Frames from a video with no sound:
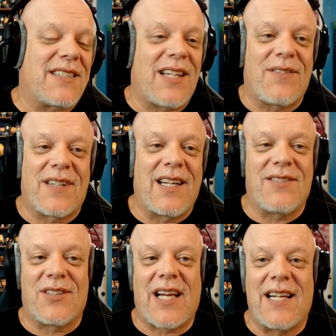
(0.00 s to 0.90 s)
this stuff
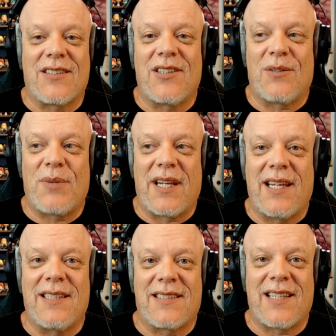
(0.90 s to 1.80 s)
gives you guys a little bit
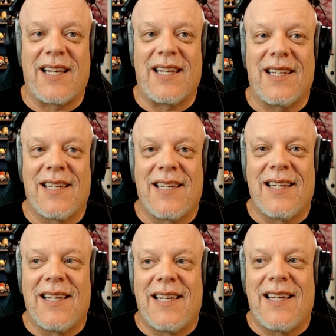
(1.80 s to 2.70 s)
of insight
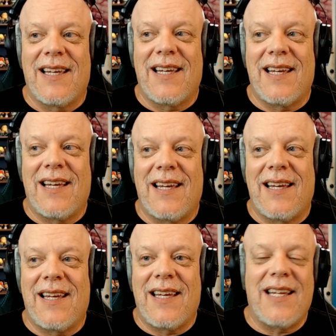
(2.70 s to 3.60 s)

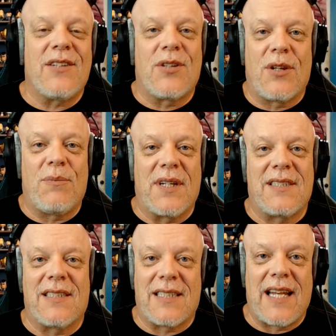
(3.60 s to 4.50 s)
into the
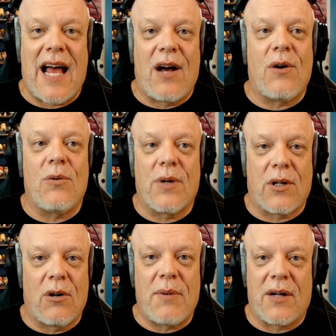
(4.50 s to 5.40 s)
business and how
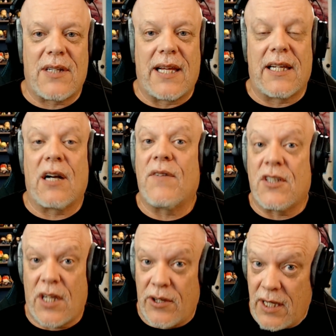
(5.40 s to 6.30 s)
we go about taking care of
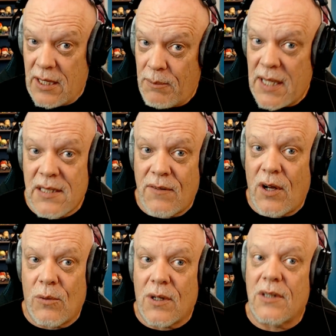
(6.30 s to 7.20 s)
each other in the best of
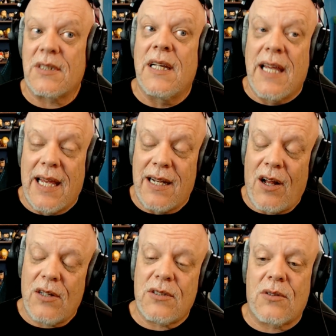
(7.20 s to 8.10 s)
all worlds, it
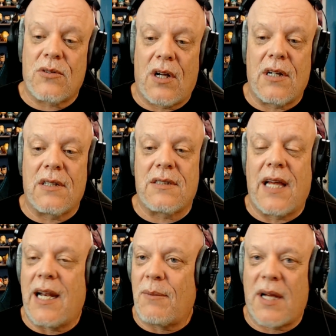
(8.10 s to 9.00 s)
also draws,
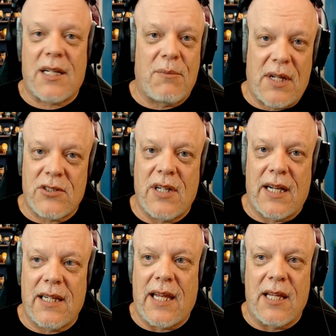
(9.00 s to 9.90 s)
and I'm not going to mention
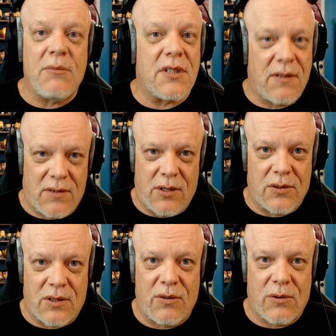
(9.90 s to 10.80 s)
any names,
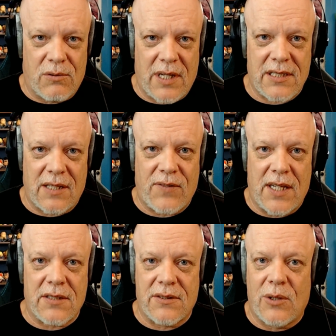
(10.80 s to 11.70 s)
those of you who are wrestling
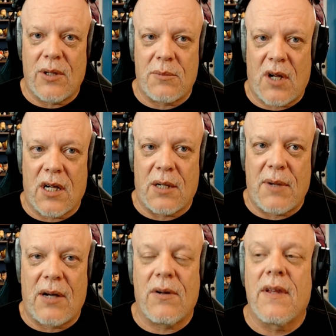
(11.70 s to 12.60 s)
fans will know who I'm talking
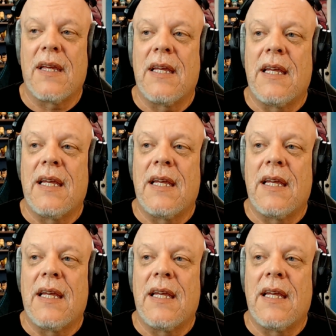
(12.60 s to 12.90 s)
about,